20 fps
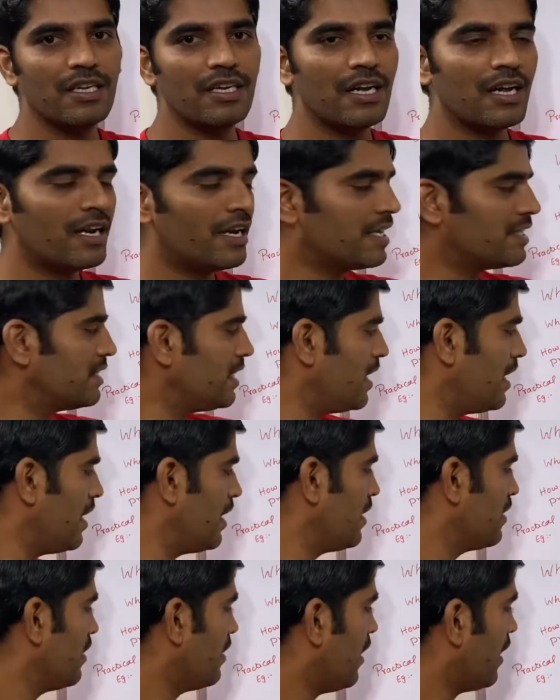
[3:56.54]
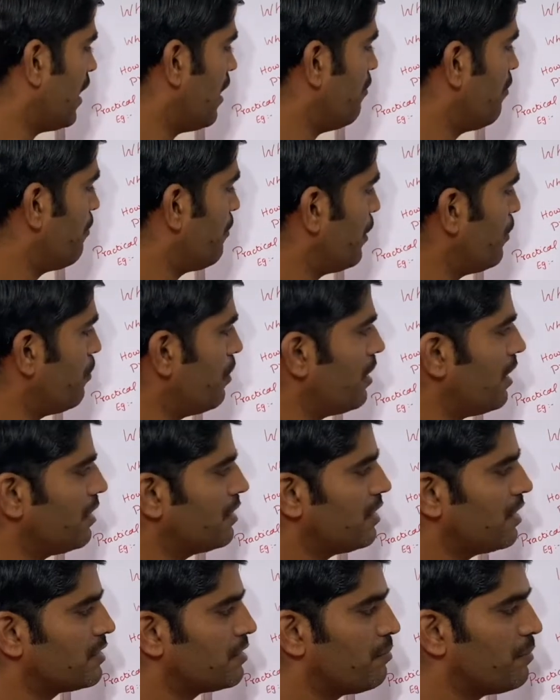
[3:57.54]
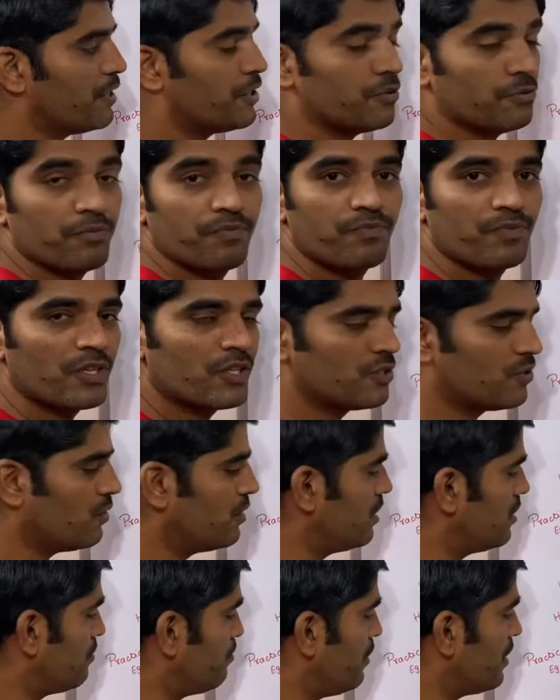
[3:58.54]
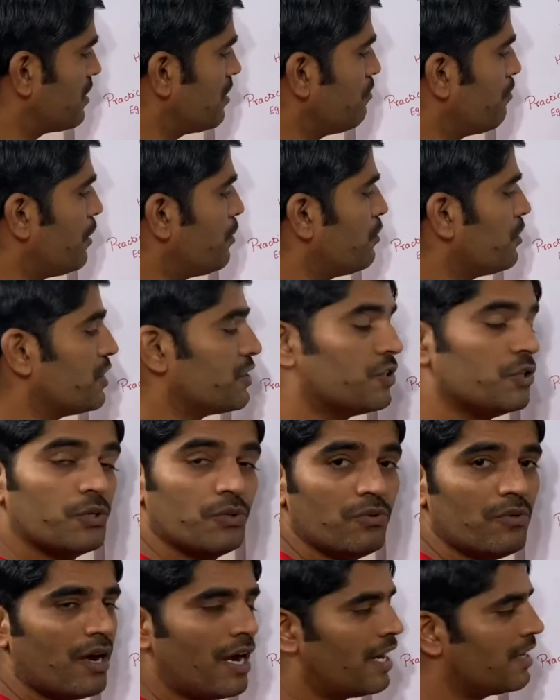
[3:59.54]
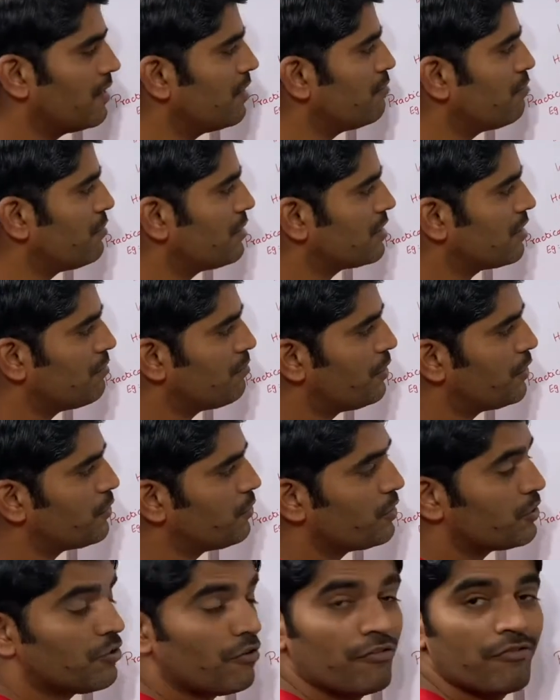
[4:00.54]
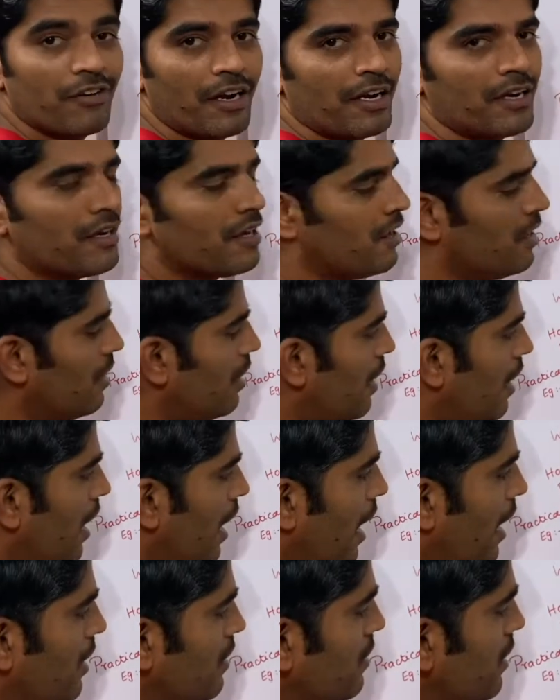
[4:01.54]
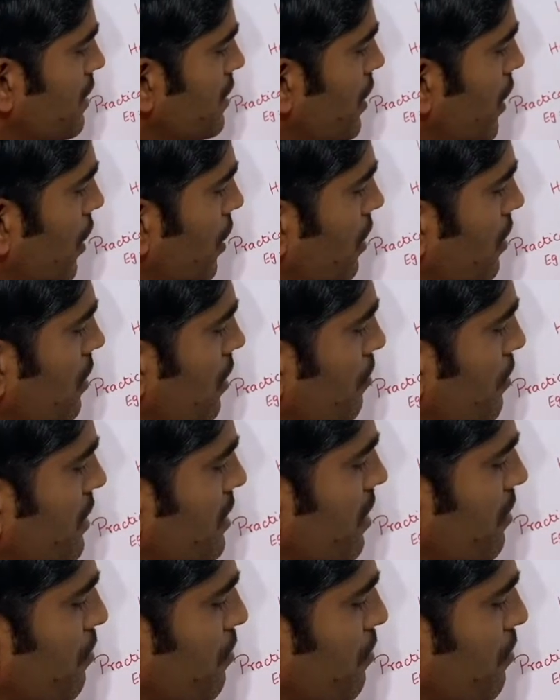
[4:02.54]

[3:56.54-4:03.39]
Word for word: Let's say I have a P1 and there is a P2. So this person P1 is you, and then person P2 is your friend. And let's say the person